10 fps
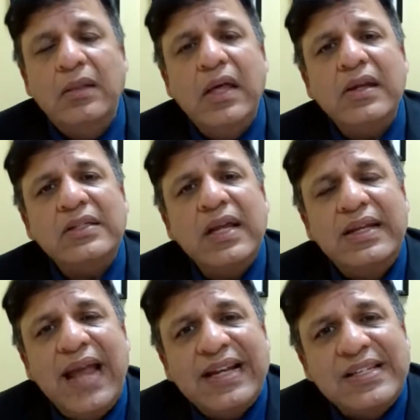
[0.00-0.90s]
There is a
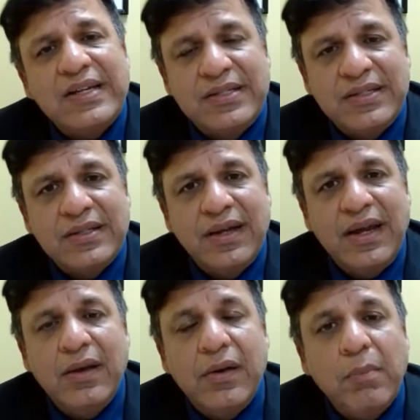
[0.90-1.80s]
nexus.
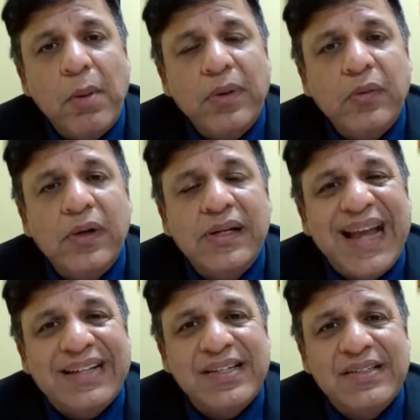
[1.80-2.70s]
Remember the word
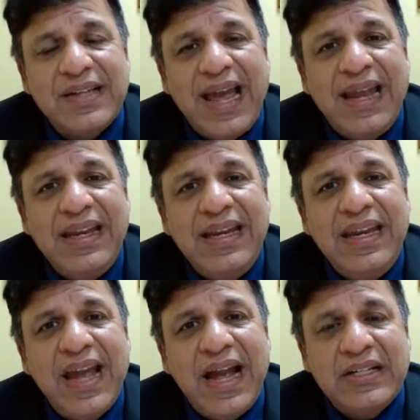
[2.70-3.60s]
nexus,
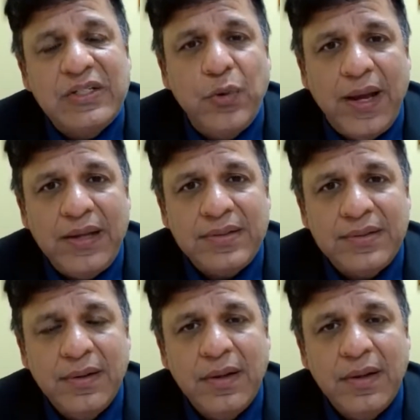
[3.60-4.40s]
N-E-X-U-S.